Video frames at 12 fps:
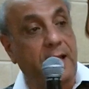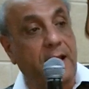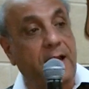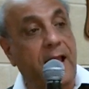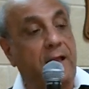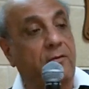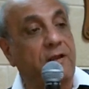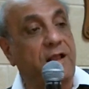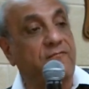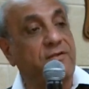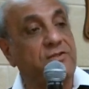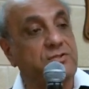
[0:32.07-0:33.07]
An icon had
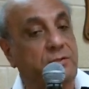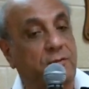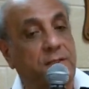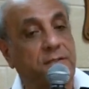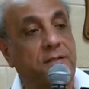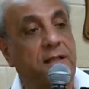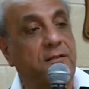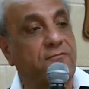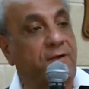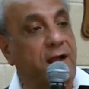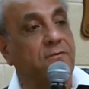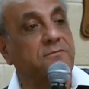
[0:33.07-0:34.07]
been stolen and
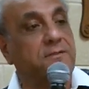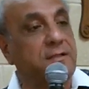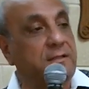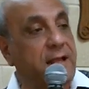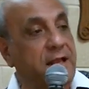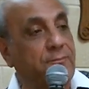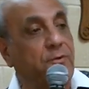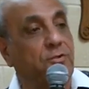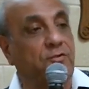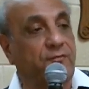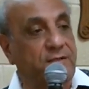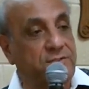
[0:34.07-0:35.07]
found in the airport
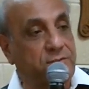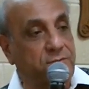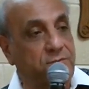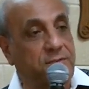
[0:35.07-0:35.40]
of Asyut,